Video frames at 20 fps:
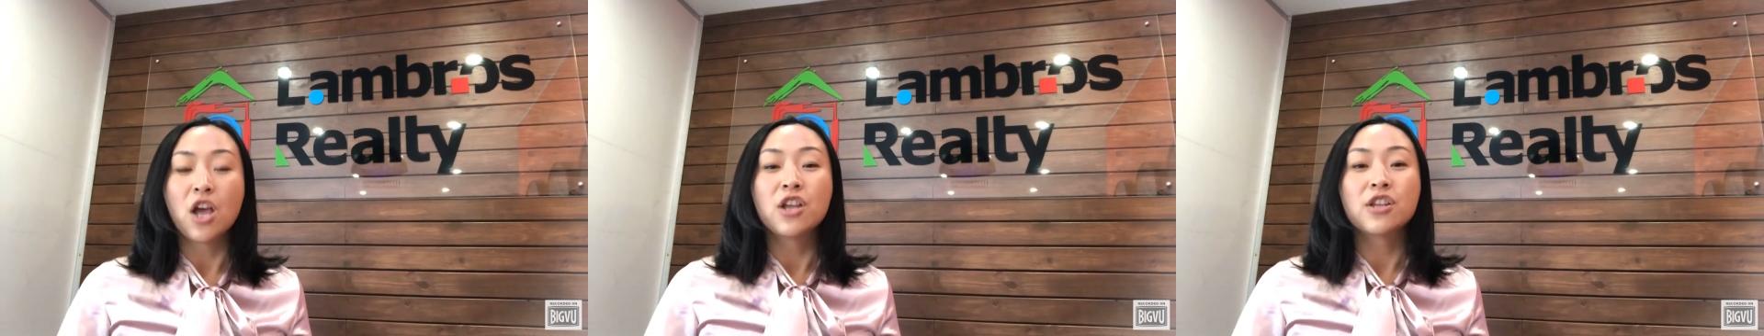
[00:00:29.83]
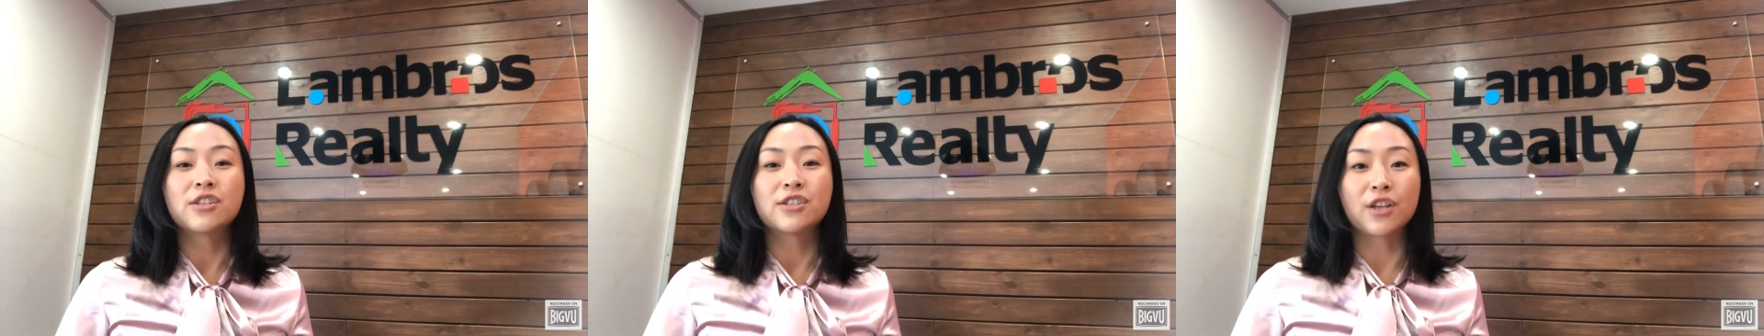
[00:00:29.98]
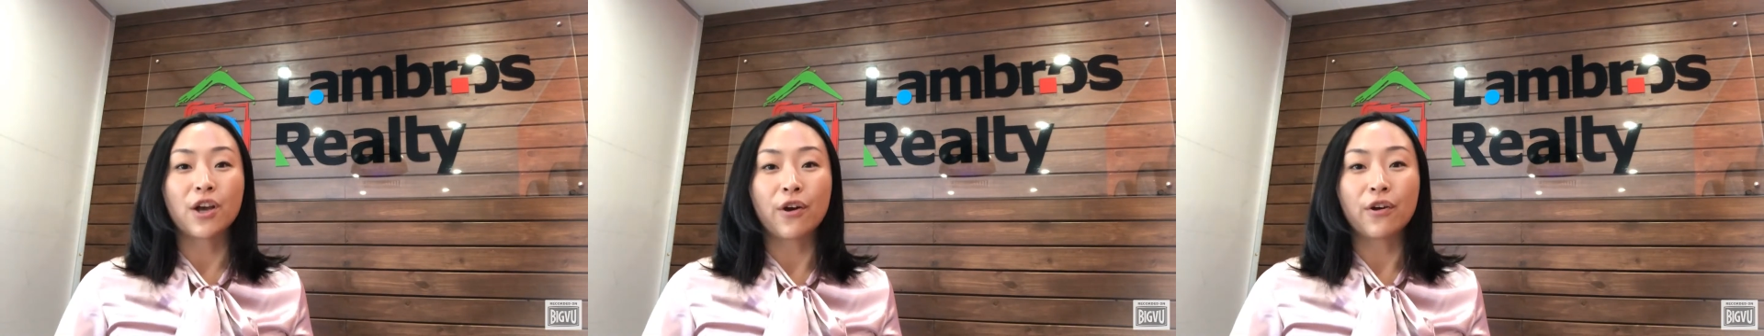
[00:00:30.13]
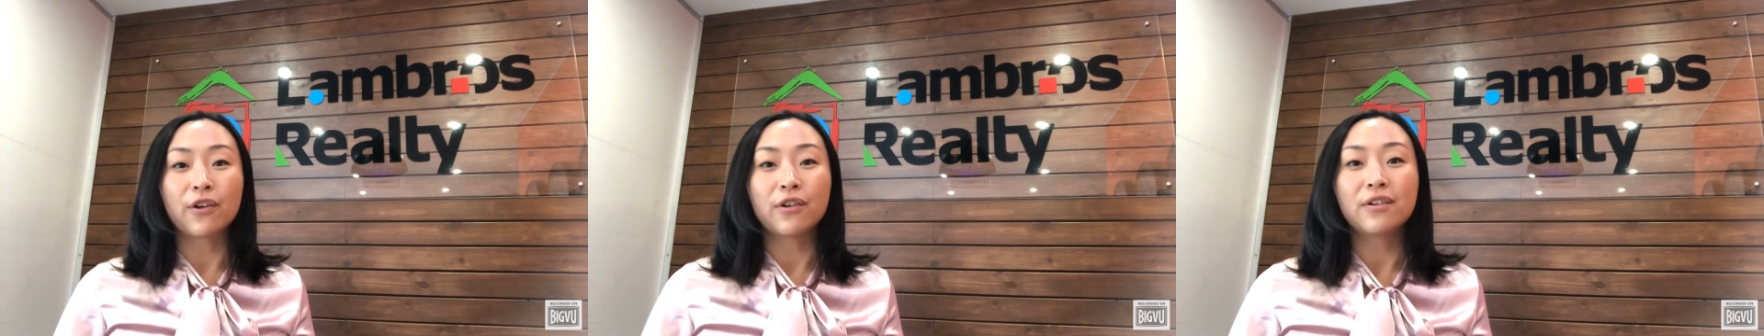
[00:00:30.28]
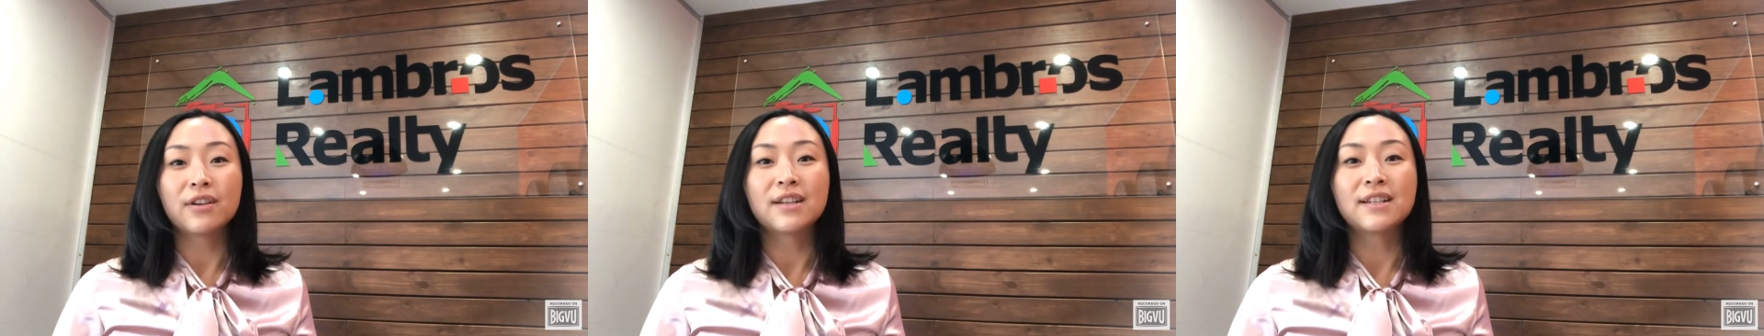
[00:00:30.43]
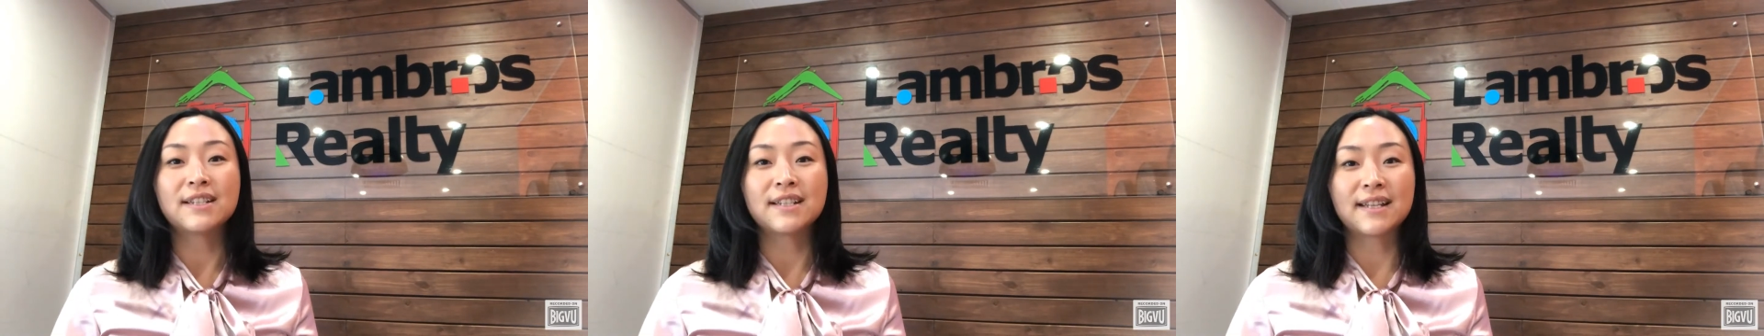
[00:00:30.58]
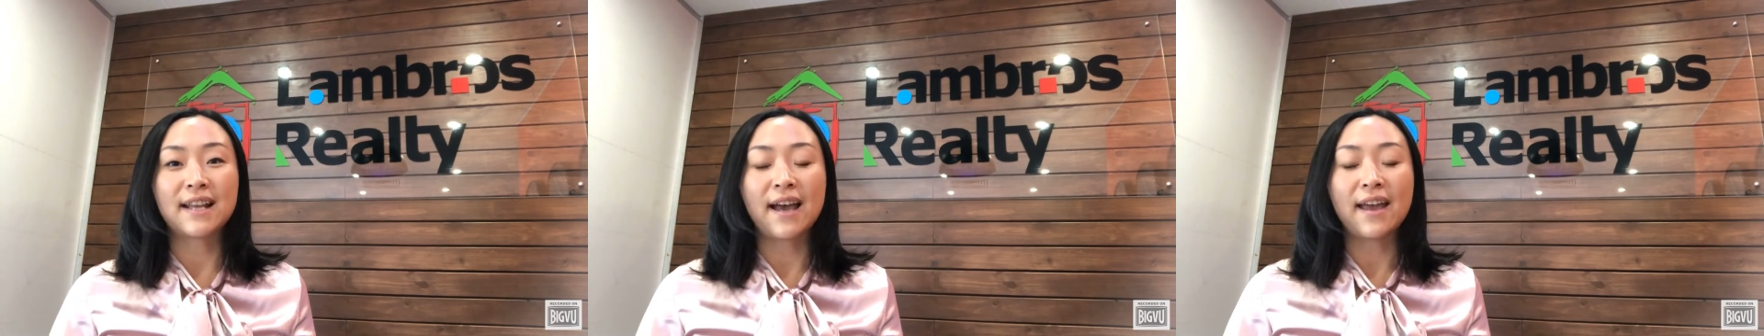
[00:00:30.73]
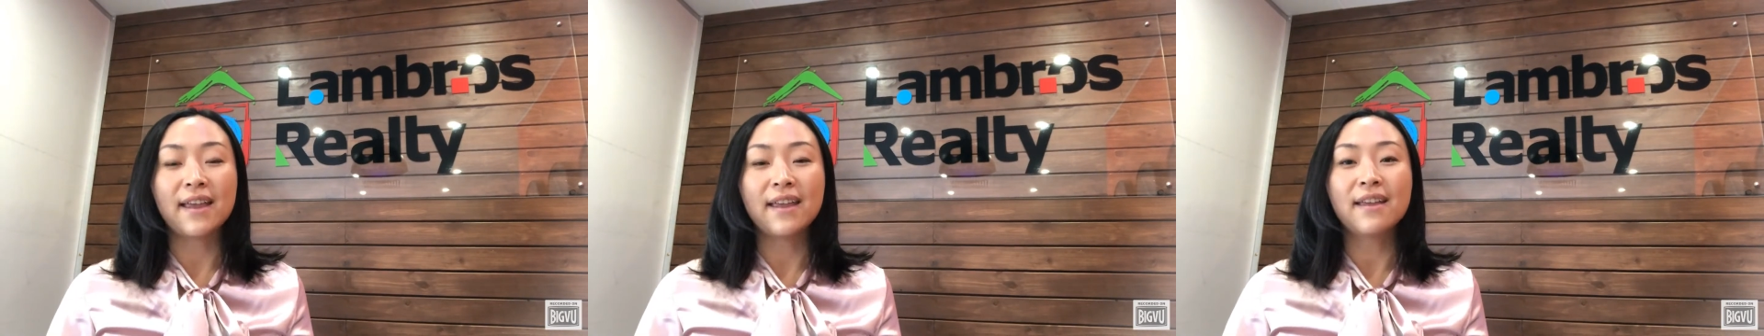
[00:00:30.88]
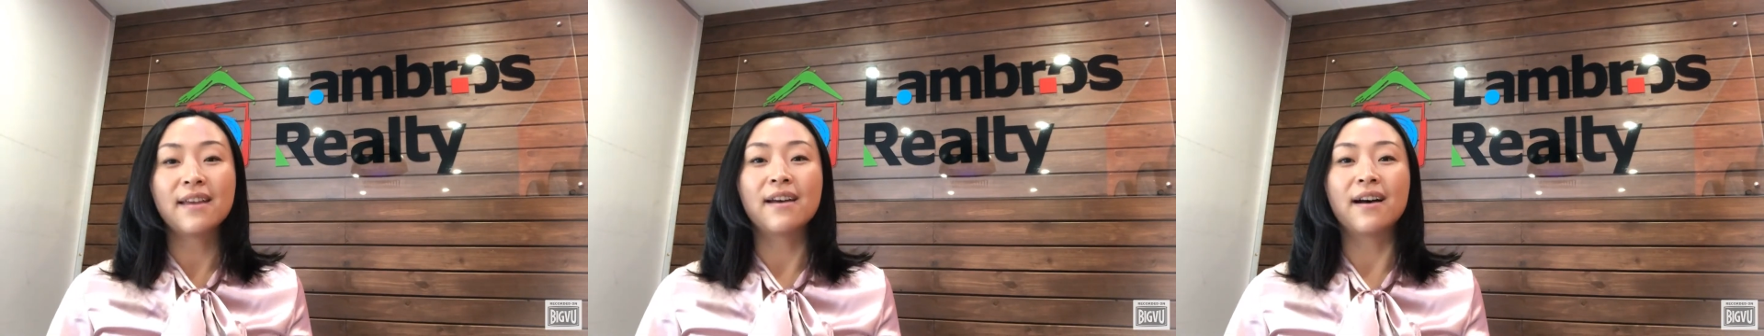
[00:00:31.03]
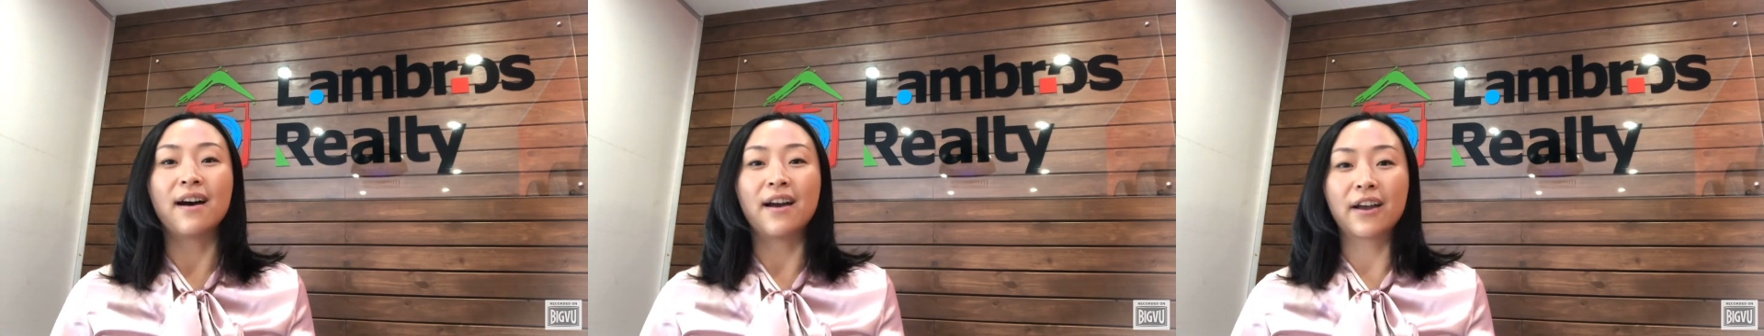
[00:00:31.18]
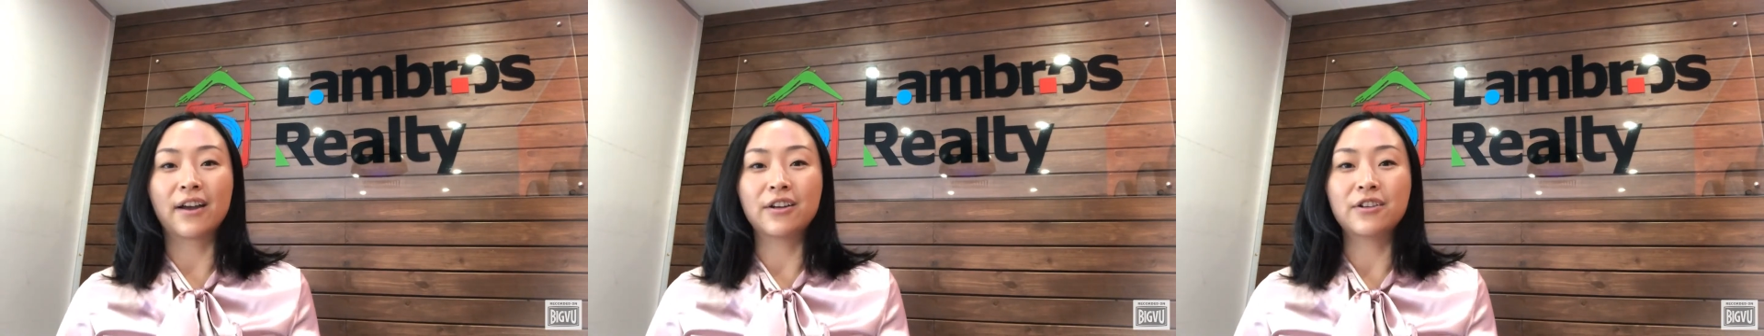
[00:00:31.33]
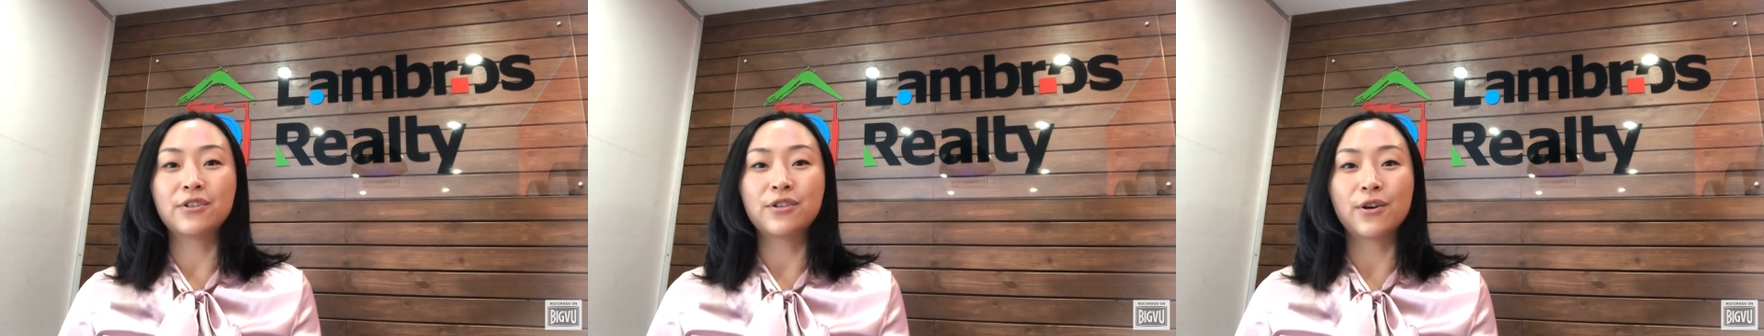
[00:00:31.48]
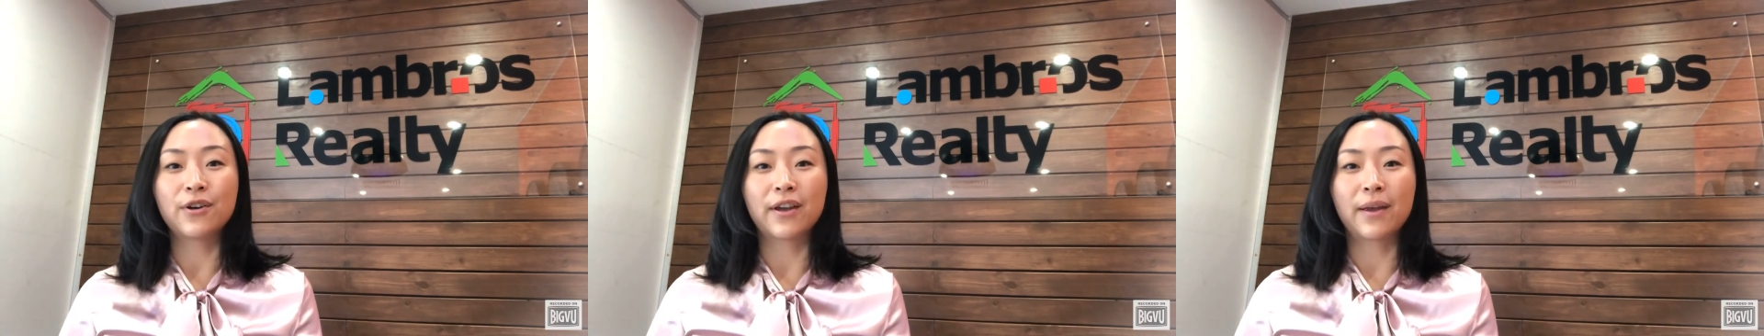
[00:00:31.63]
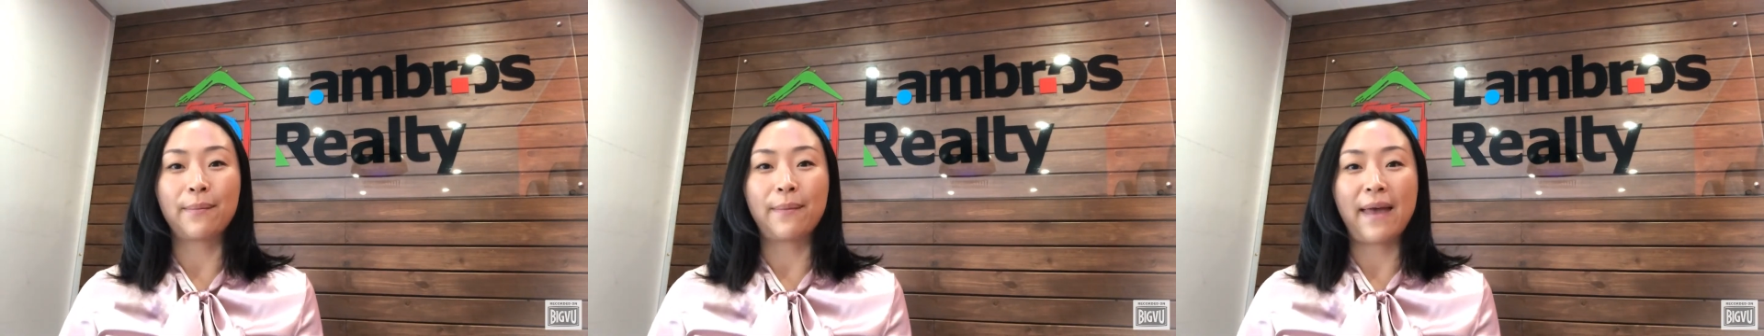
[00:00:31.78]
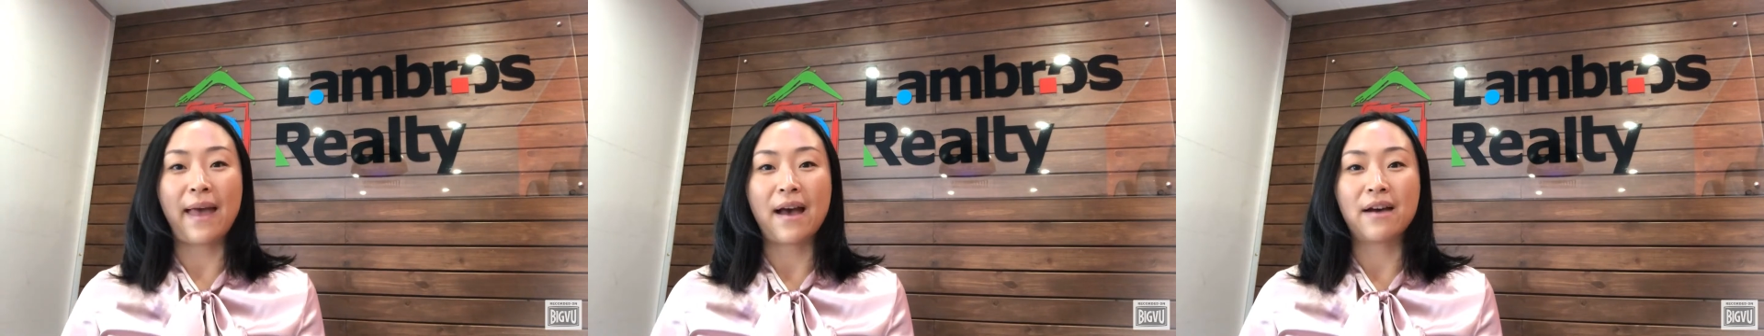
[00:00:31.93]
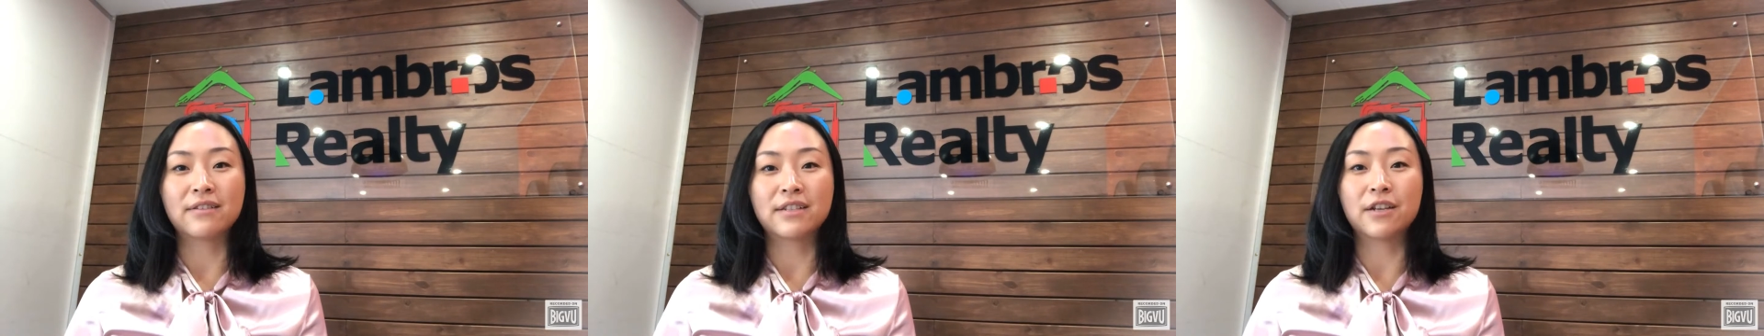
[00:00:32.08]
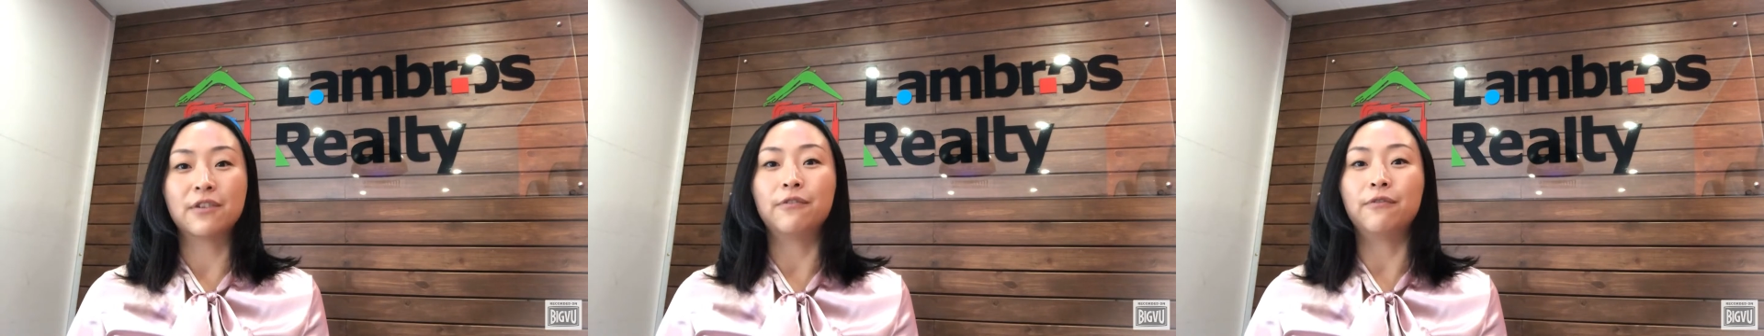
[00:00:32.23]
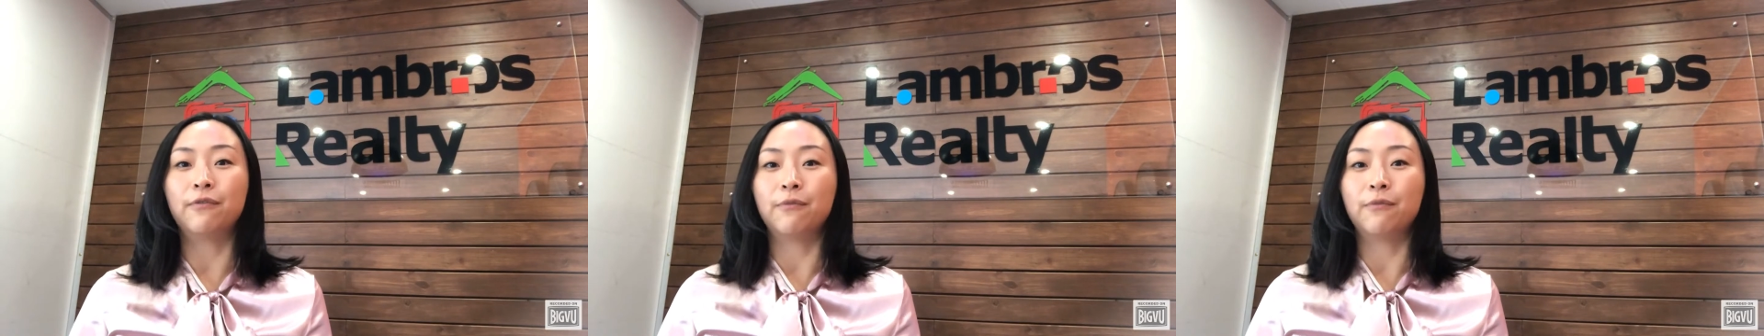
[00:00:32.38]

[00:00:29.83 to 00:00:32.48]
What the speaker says: So today, I'm going to talk about